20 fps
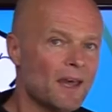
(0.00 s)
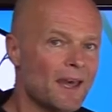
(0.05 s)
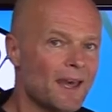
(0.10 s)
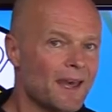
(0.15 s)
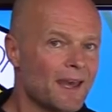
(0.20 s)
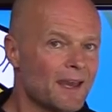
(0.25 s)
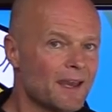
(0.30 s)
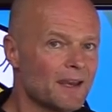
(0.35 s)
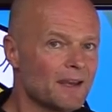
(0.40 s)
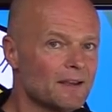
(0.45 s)

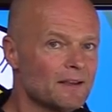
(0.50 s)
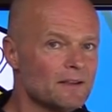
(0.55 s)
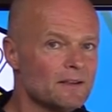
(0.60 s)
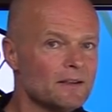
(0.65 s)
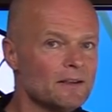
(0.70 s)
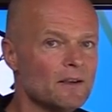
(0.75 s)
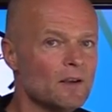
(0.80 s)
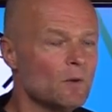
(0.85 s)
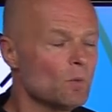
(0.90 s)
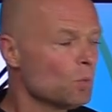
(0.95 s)

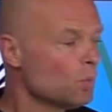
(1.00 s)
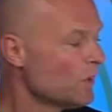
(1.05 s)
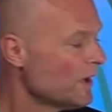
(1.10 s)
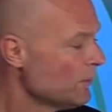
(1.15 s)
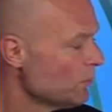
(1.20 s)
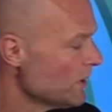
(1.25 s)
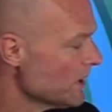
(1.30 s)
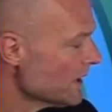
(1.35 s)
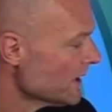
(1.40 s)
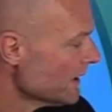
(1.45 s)
And
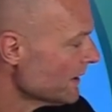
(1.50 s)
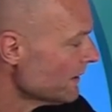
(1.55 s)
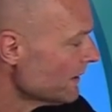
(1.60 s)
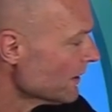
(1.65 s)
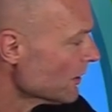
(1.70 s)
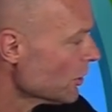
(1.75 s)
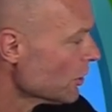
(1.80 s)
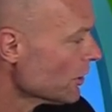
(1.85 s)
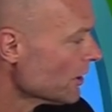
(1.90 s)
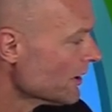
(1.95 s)
when we cut
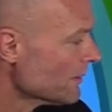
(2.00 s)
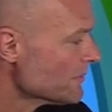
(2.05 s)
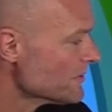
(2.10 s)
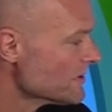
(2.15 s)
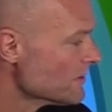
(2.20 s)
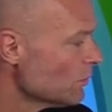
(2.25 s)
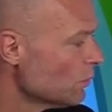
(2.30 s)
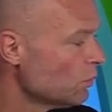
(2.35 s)
the carbs